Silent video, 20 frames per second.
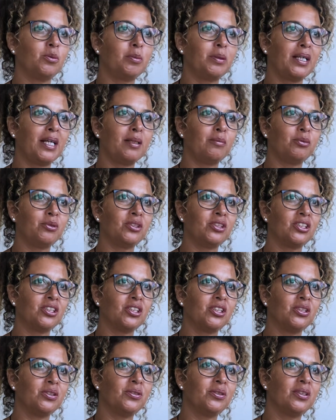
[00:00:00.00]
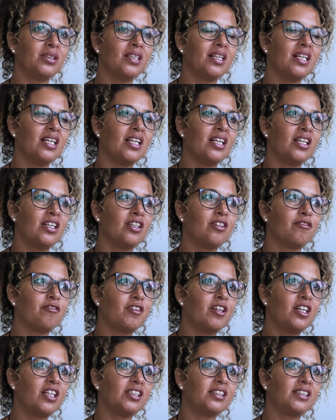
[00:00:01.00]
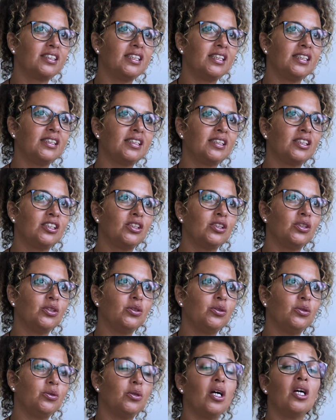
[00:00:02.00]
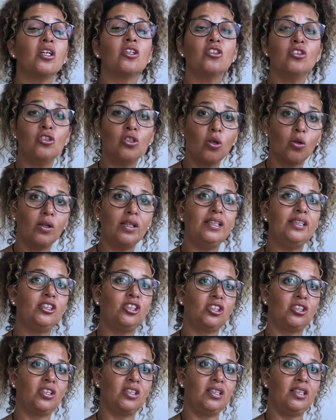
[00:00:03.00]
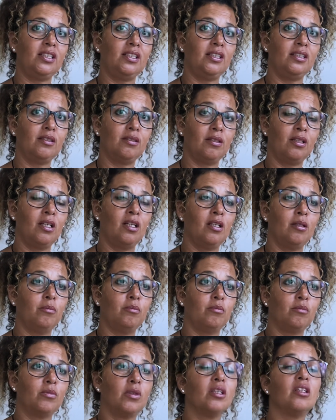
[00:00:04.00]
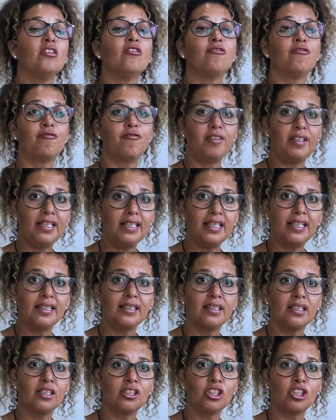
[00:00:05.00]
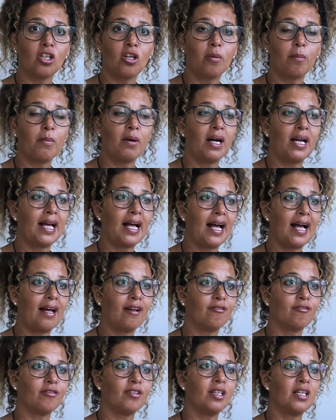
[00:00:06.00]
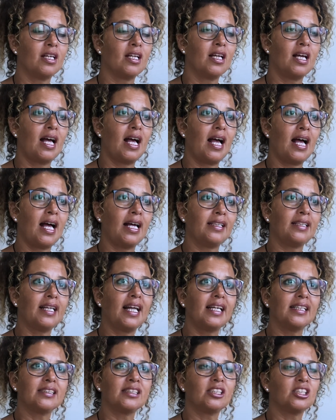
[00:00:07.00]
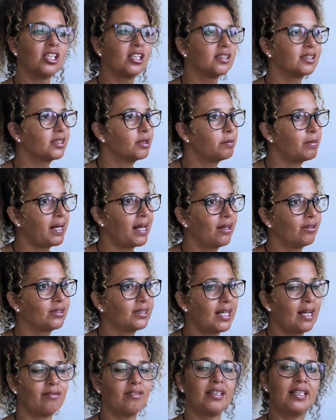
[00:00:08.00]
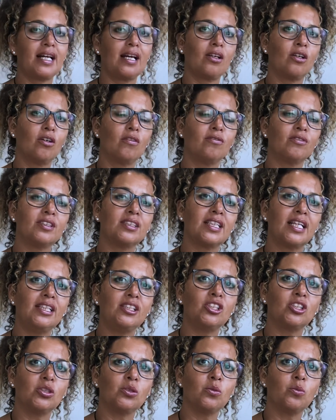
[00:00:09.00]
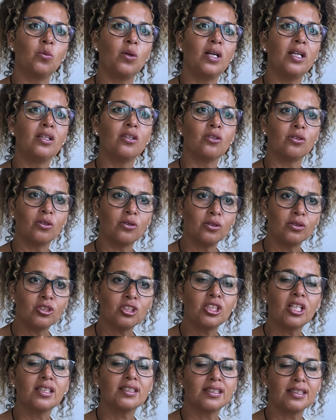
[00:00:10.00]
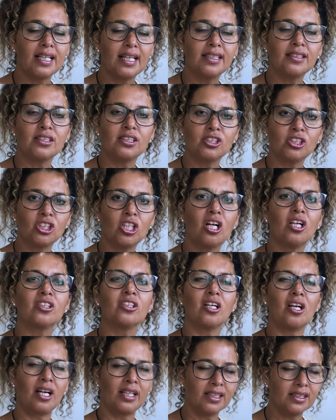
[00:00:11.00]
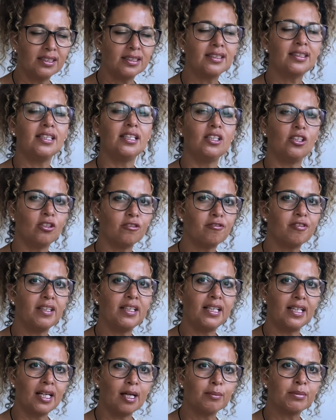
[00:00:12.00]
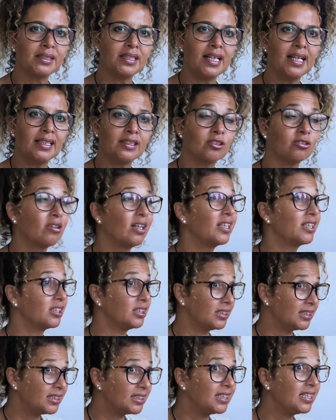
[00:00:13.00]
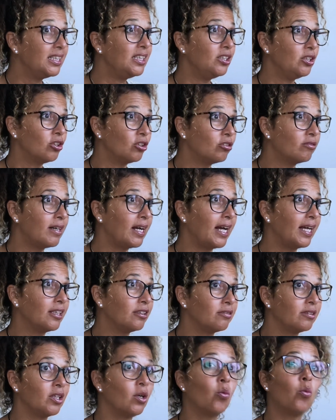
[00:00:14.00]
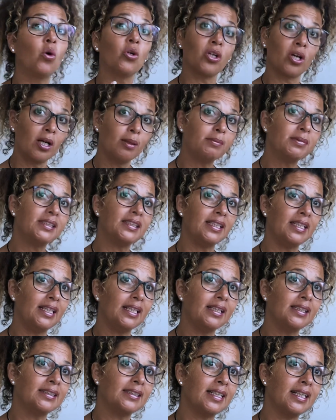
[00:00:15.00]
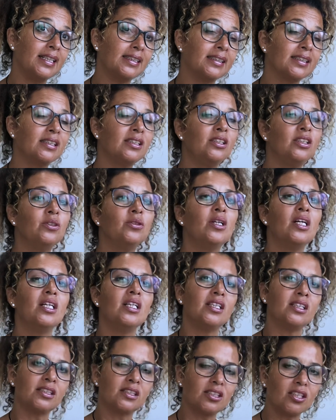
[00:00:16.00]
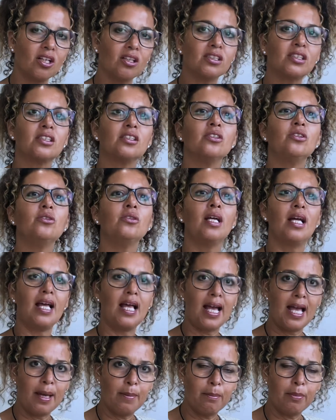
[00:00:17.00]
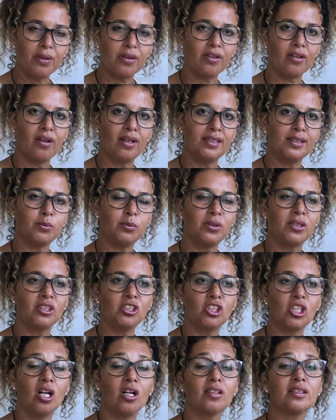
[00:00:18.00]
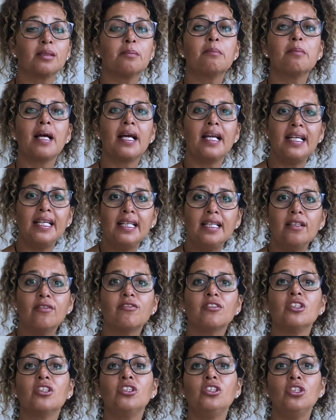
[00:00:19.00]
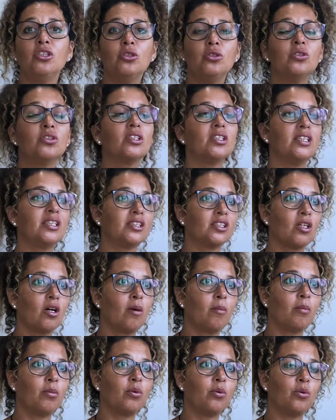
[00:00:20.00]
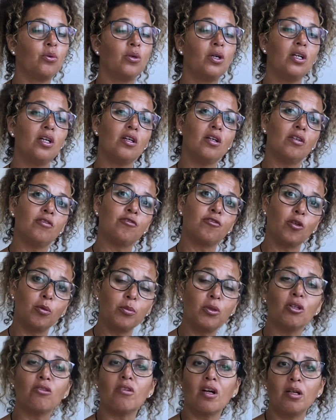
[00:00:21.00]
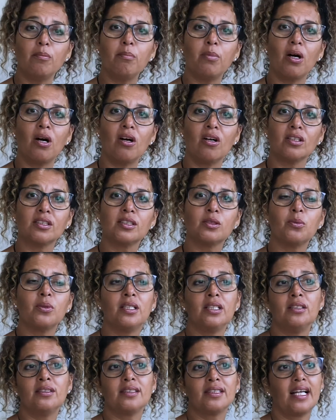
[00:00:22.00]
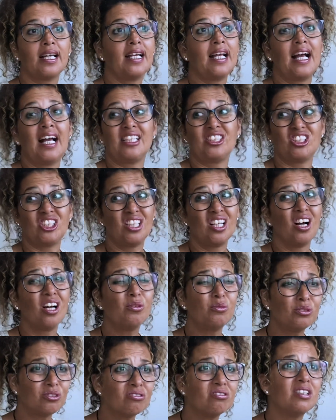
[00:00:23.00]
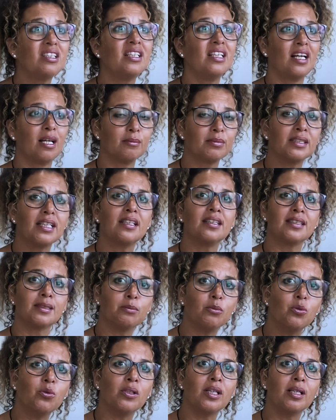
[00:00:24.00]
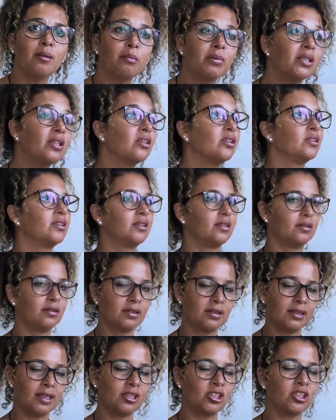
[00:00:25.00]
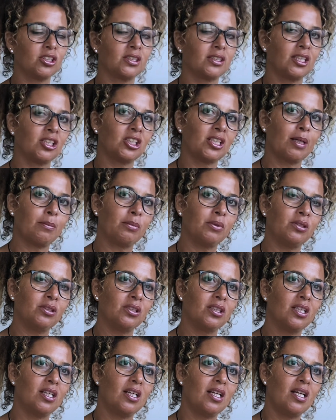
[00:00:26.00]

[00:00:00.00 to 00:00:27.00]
would be able to do. The first is to acknowledge the feeling that a child might have. And that's just about having that conversation where you're just saying to the child, I can see you're feeling upset, or I can see you're angry, or what I'm seeing is this. And you start to empathise with the child and may even use an example from your own past where you say, actually, I was really upset this morning because such and such happened.